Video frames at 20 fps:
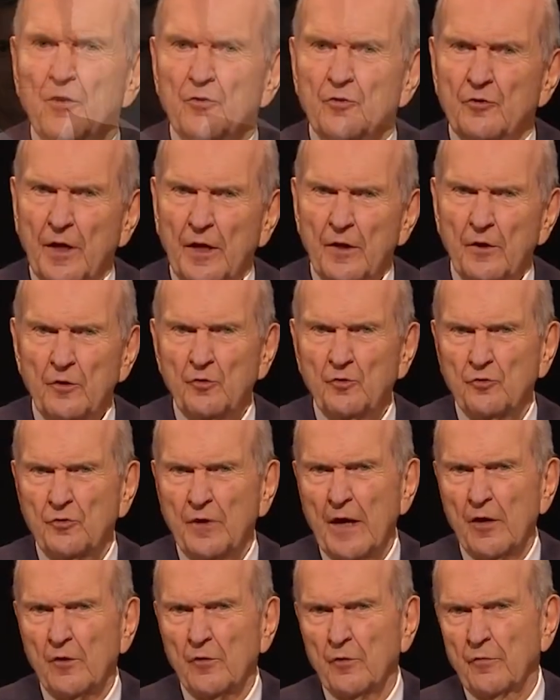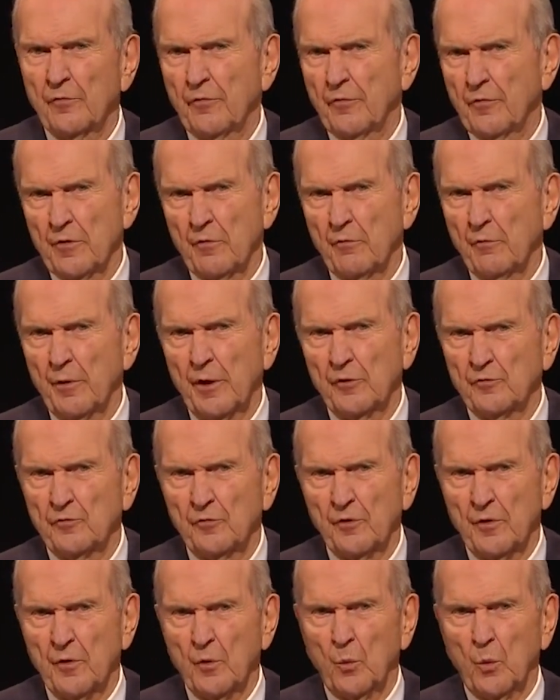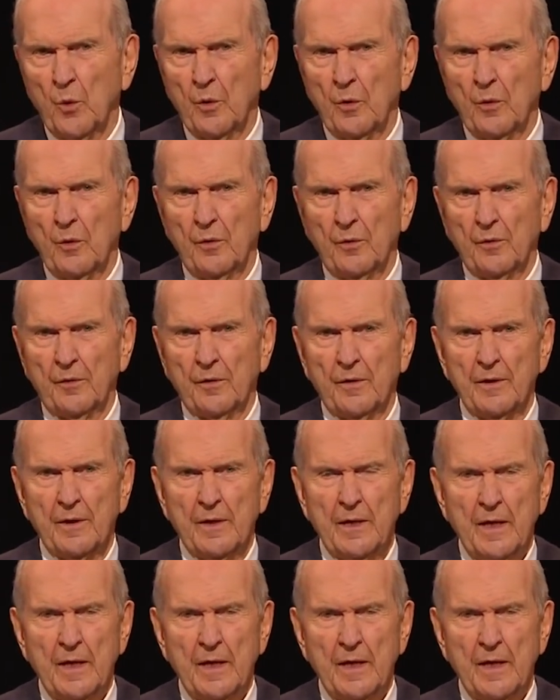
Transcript: Set a standard for the rest of the world.